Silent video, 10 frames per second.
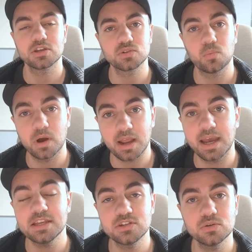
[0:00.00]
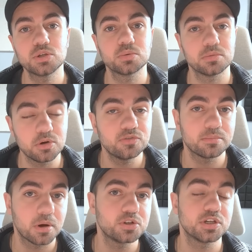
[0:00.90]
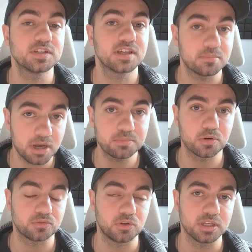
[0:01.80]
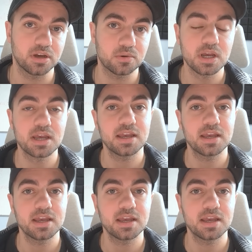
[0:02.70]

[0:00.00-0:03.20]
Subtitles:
So what I do to remove emotions in my portfolio